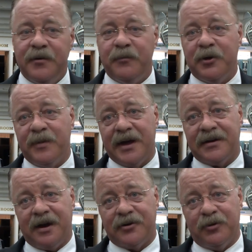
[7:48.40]
We go back
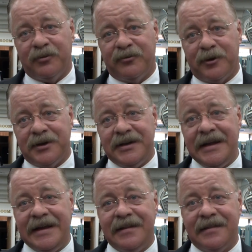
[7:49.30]
to October
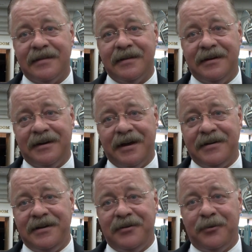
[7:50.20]
14th, and in
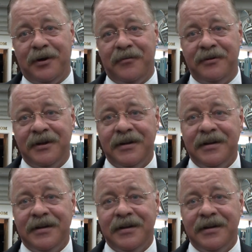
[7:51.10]
1912,